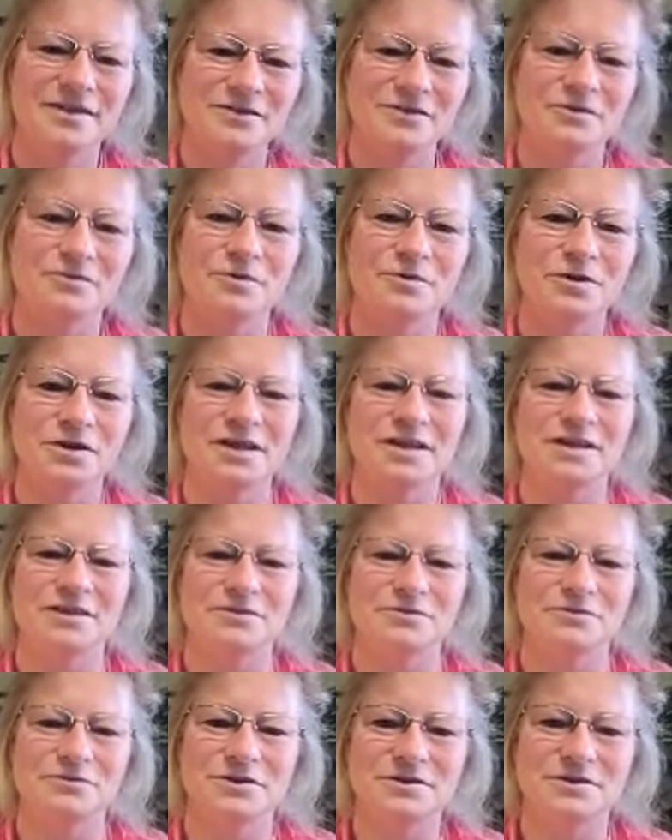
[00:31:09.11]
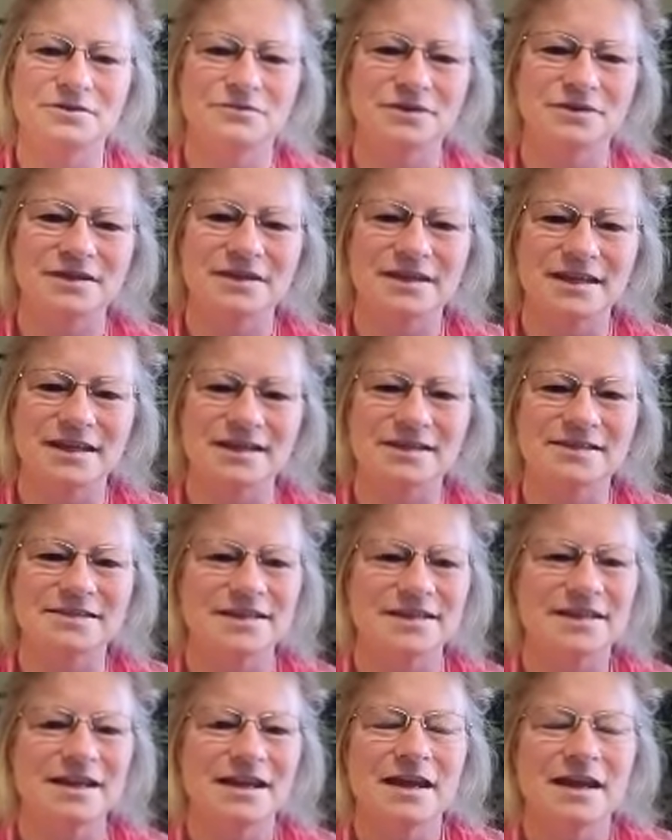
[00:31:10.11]
And they're working through different
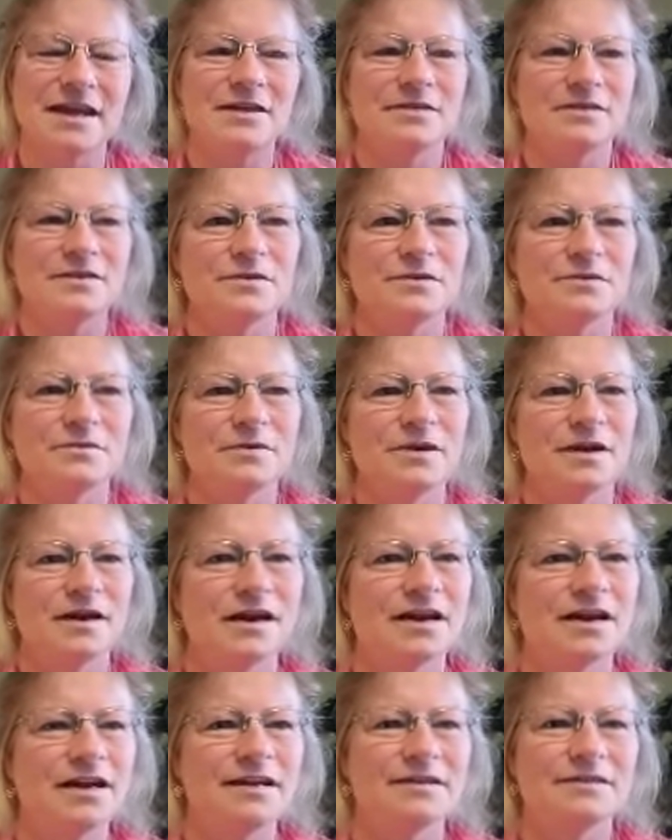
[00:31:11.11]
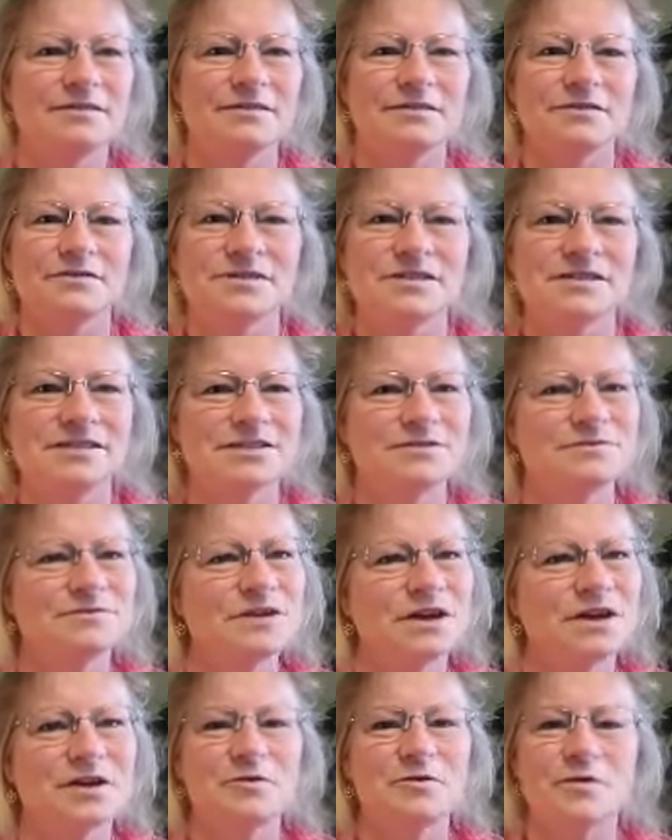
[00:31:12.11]
things and they're they're
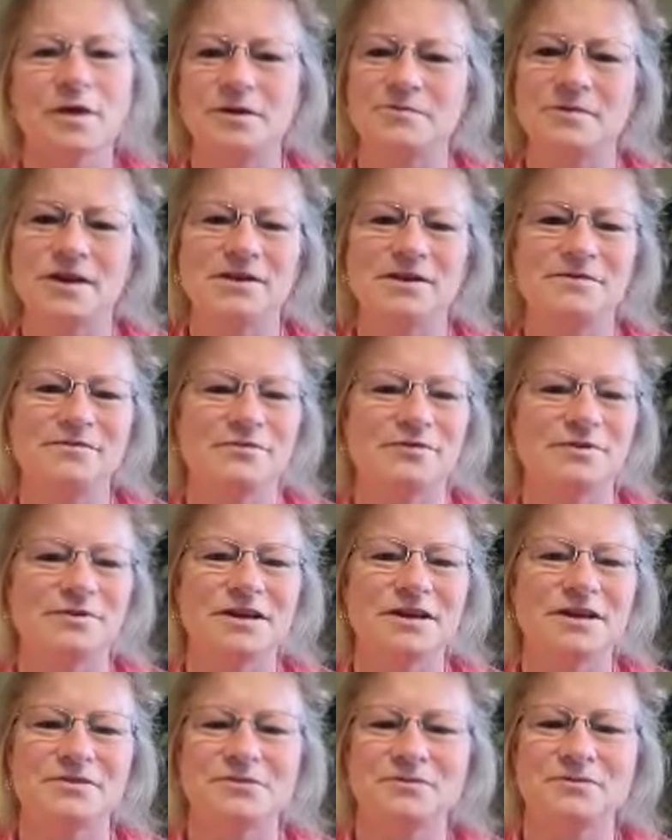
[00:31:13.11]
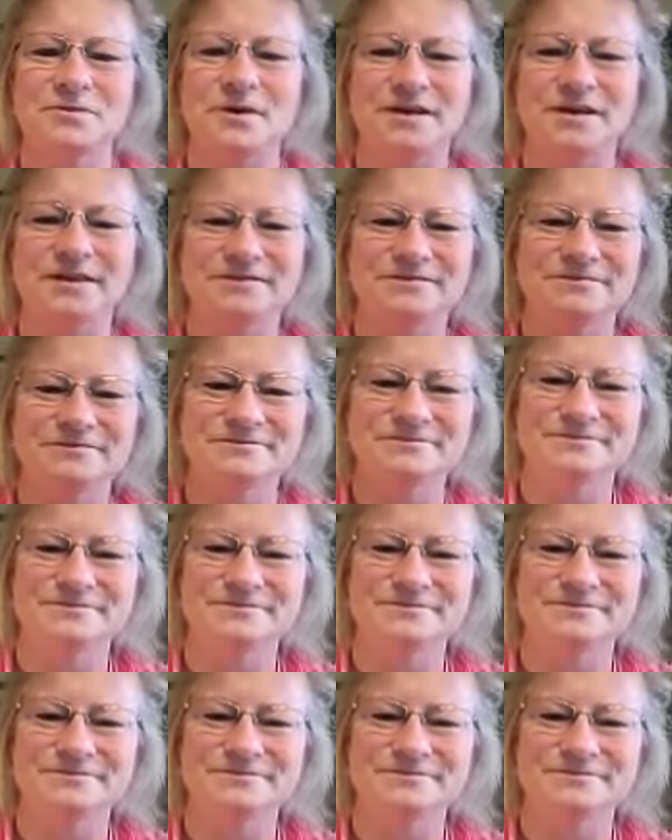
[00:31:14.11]
still not quite ready for another one.